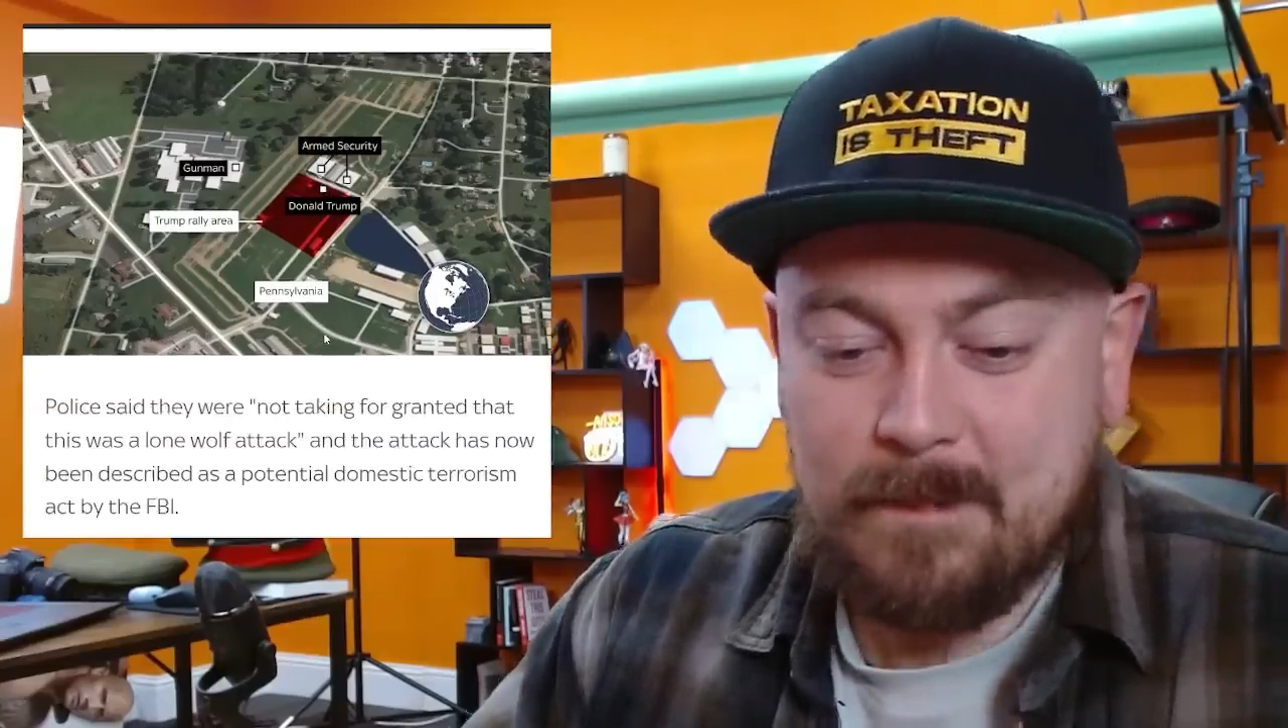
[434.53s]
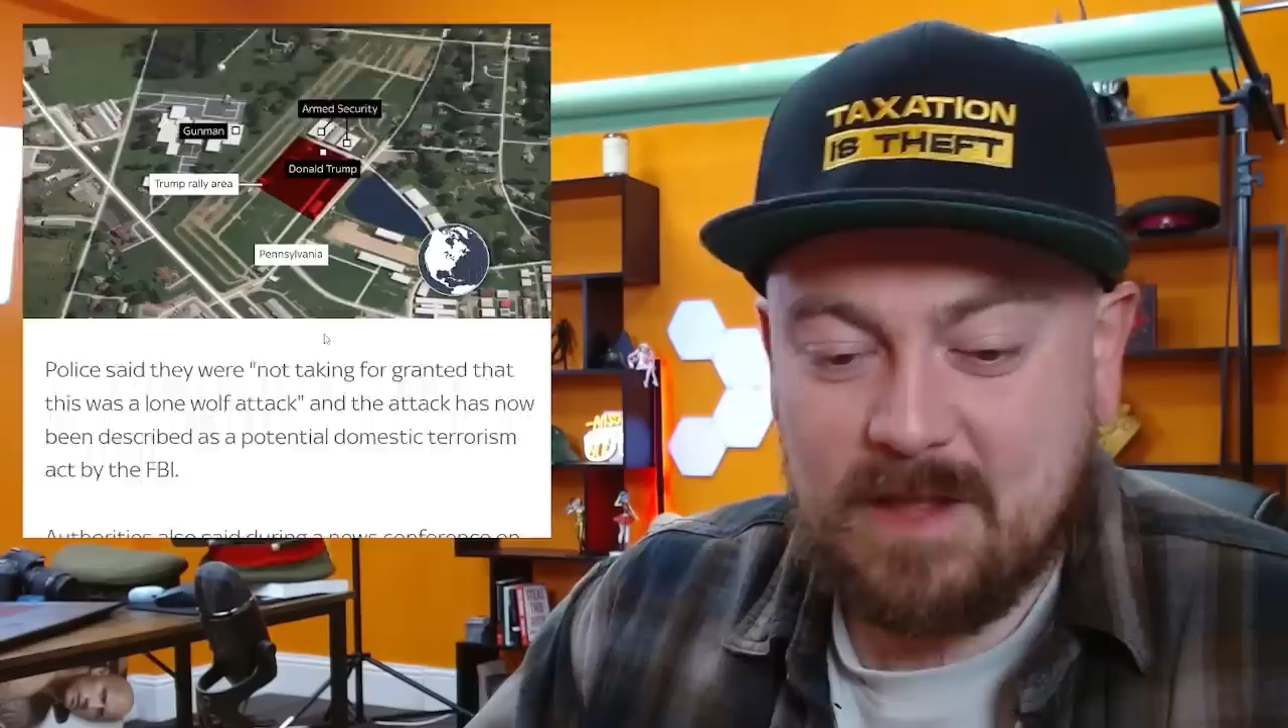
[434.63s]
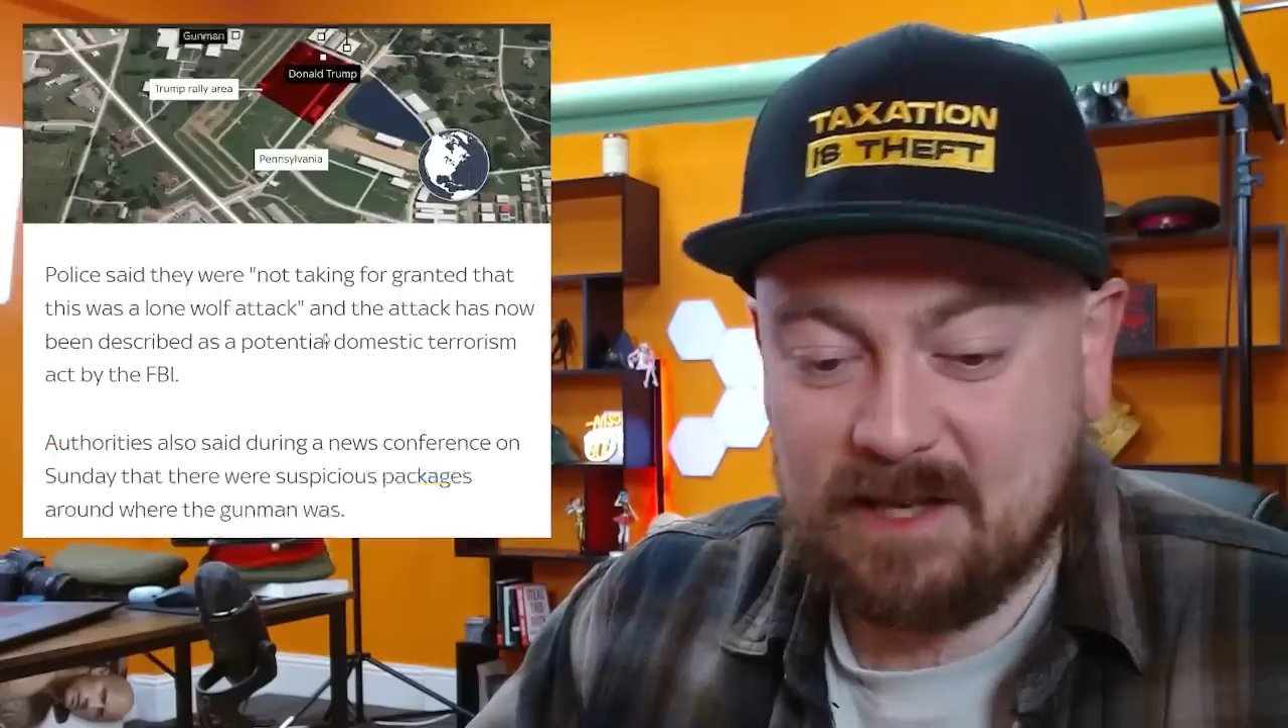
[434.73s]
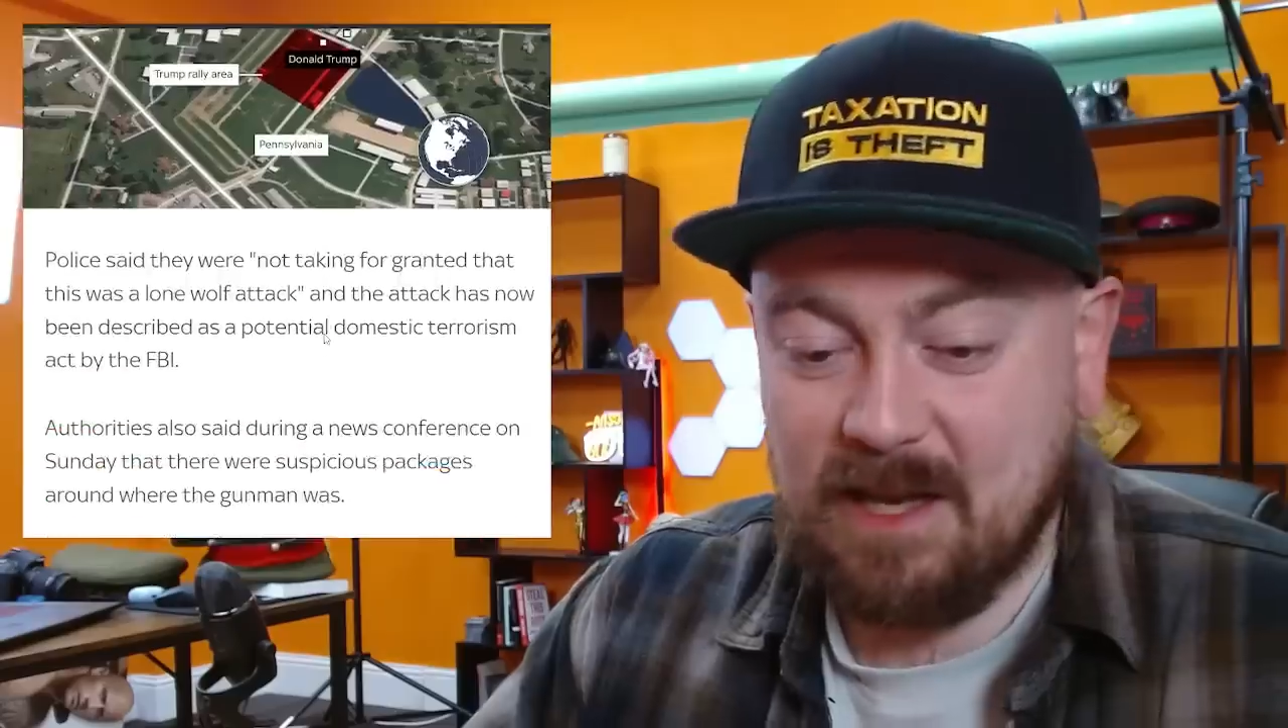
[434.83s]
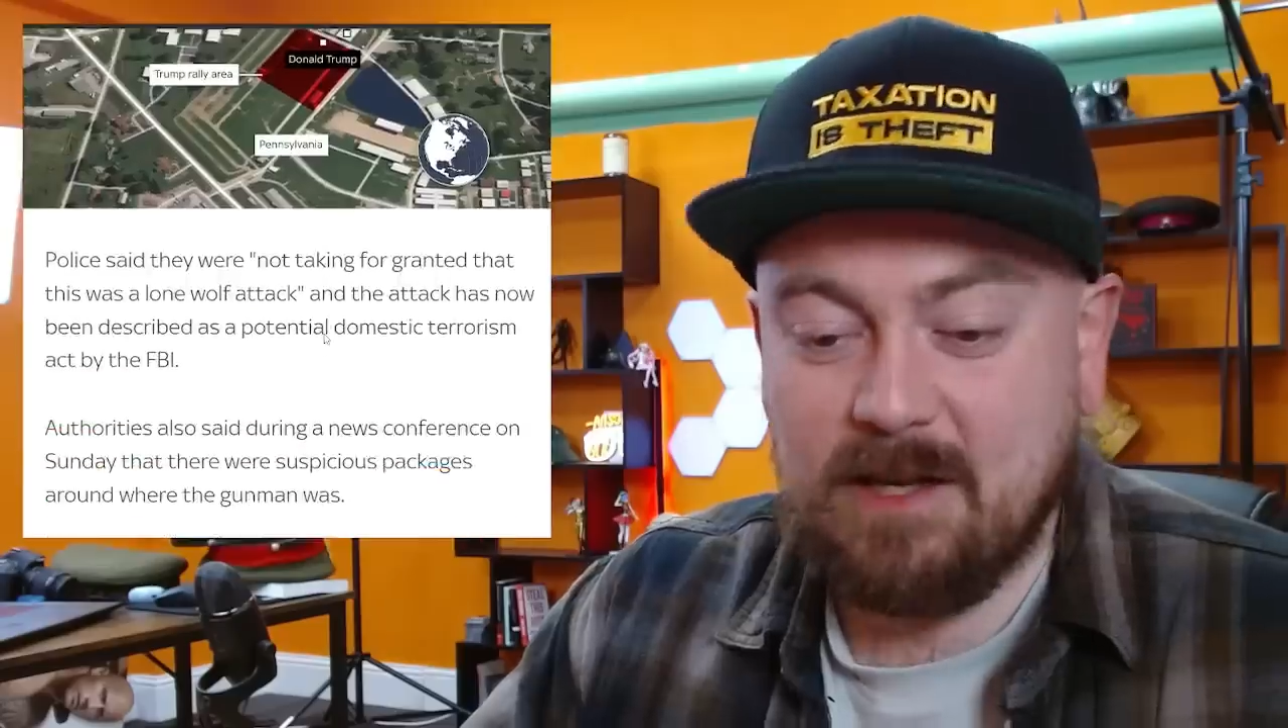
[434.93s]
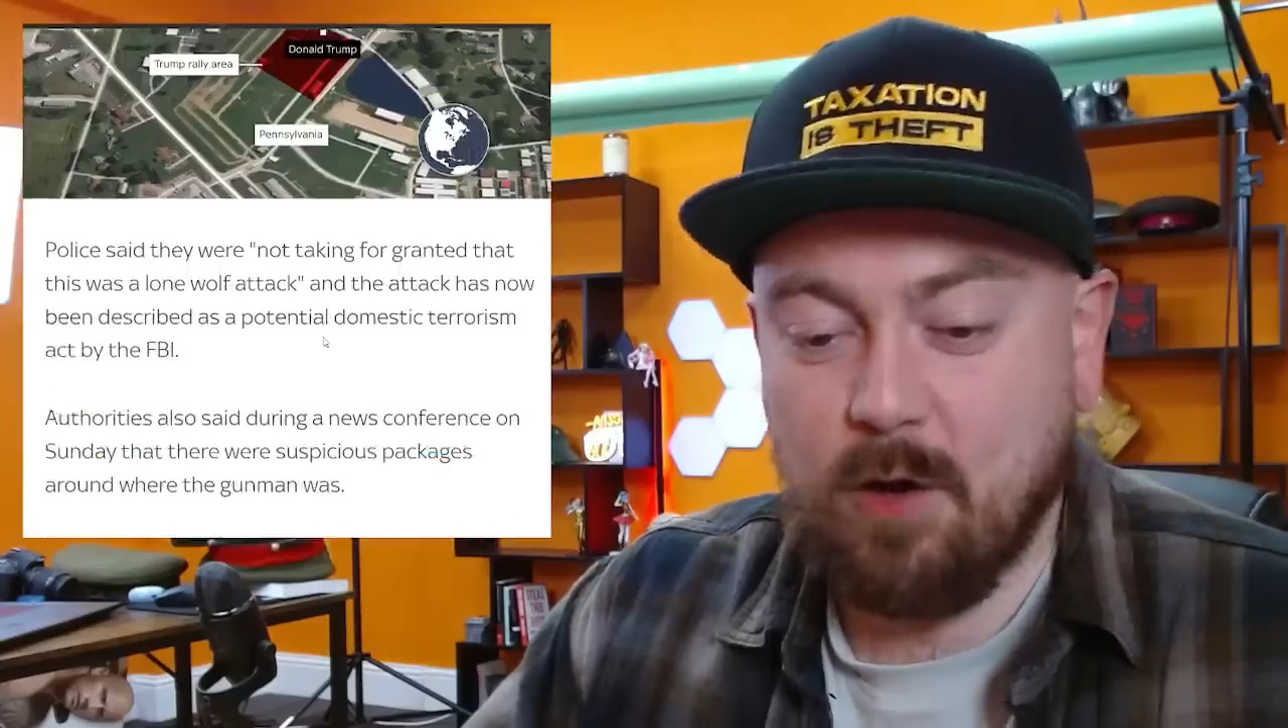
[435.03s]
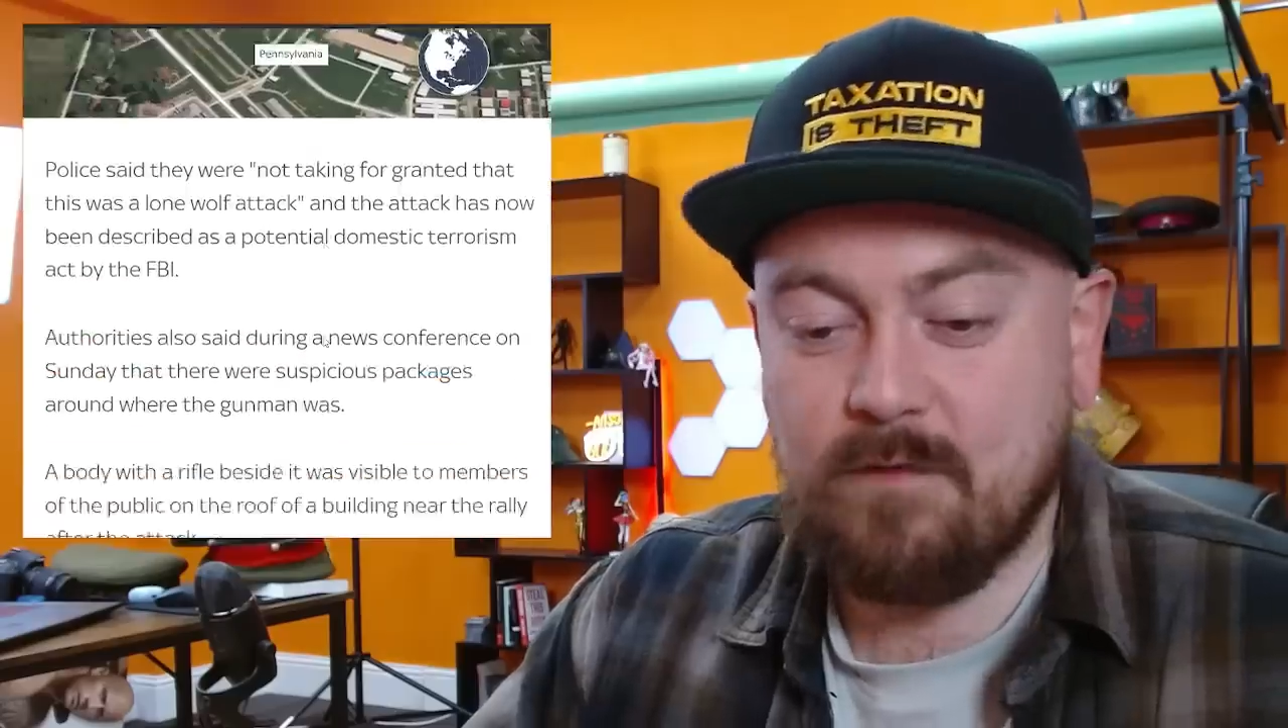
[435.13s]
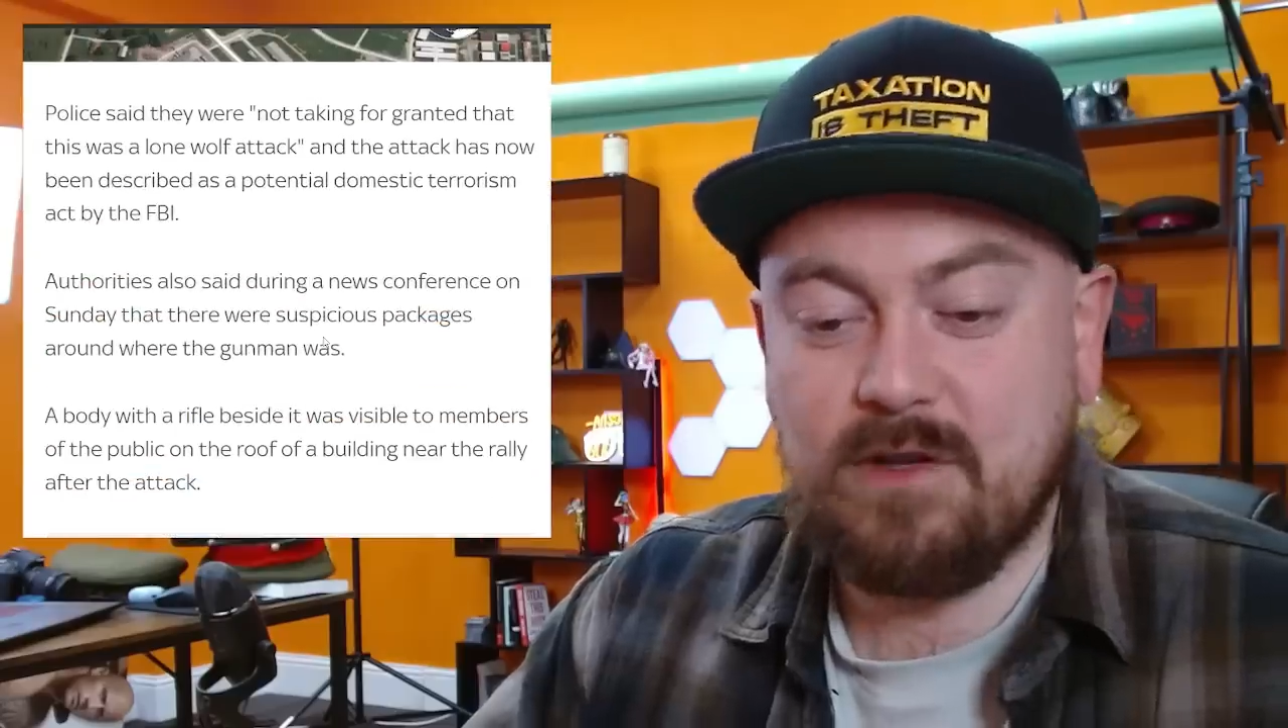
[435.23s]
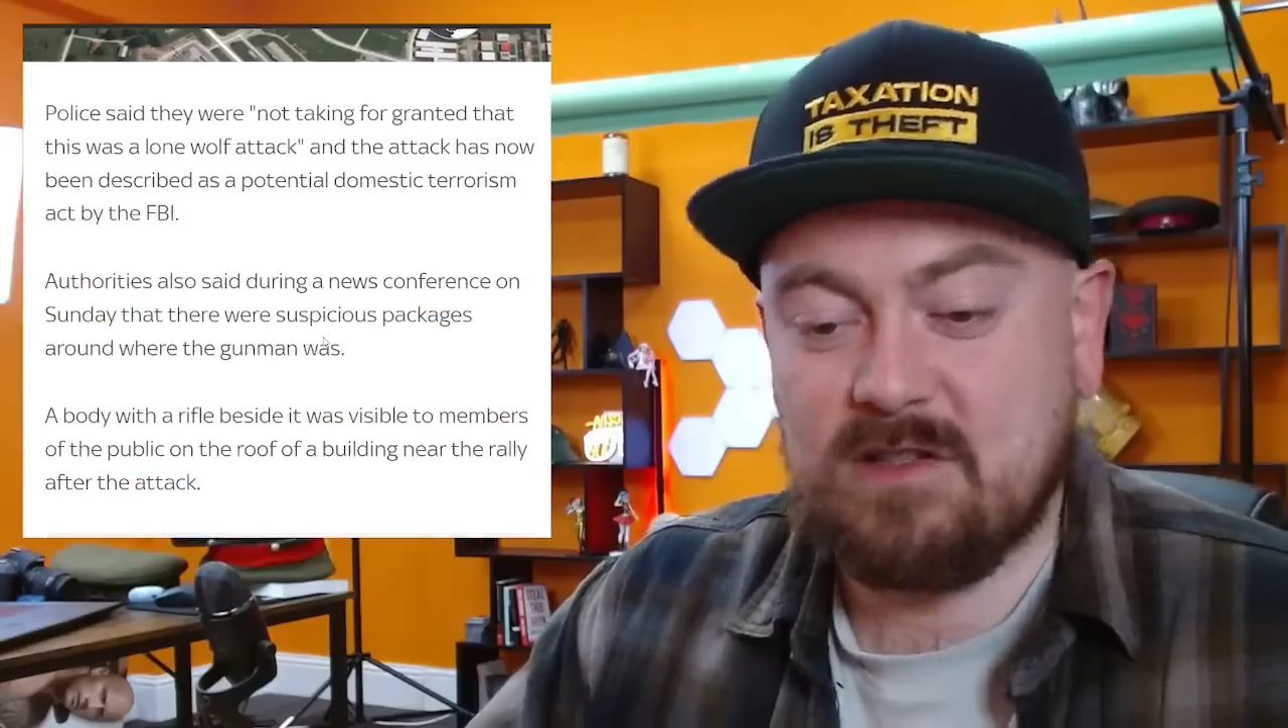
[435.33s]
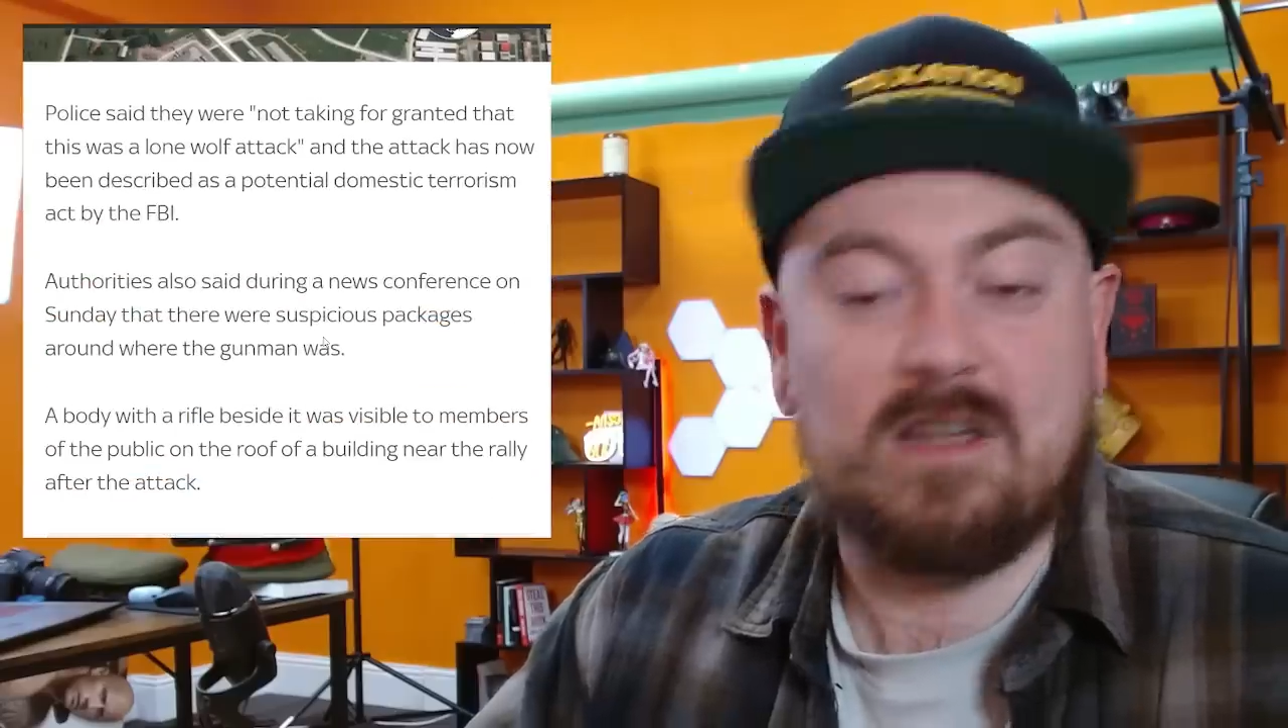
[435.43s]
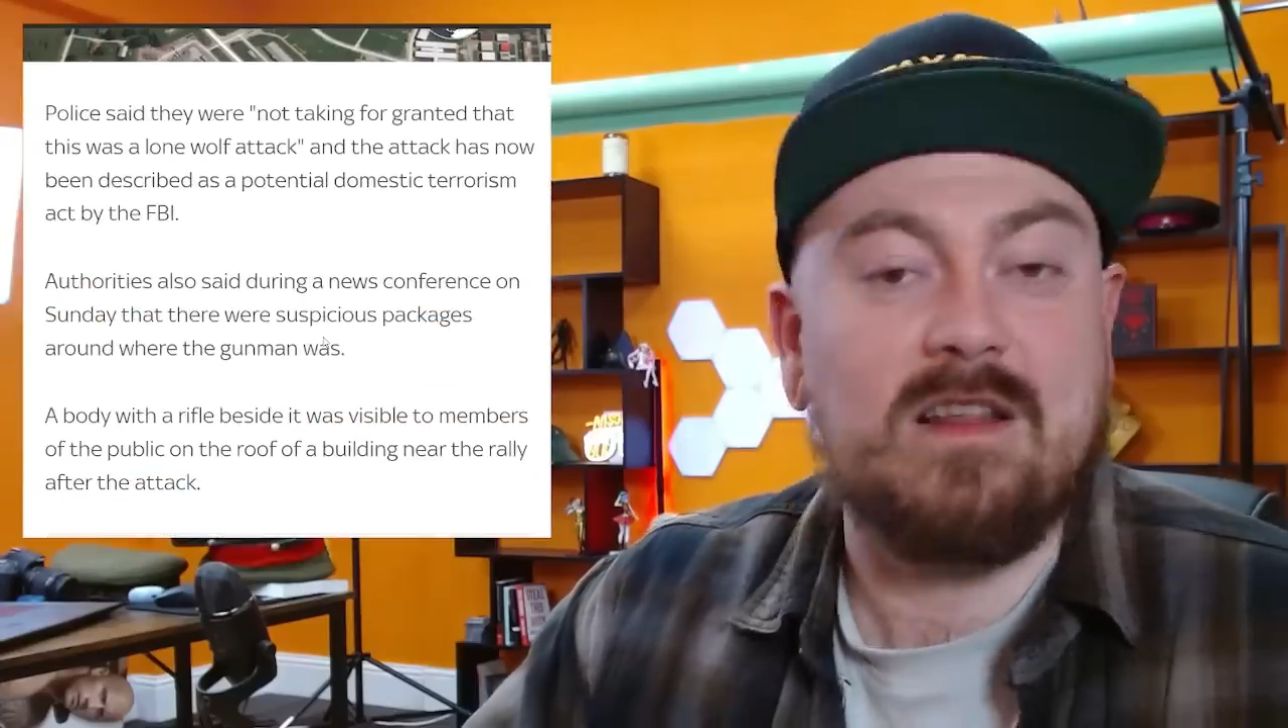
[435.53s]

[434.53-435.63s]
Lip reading: Again, obviously,